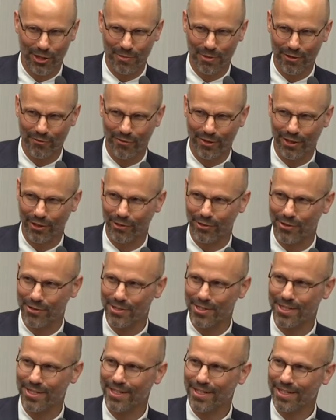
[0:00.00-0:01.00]
about
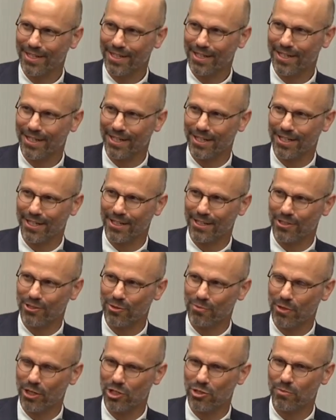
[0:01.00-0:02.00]
failures uh, too
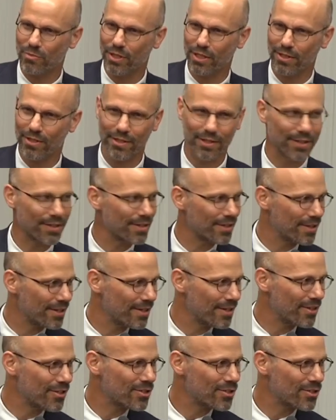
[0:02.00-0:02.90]
much. Selective but failures.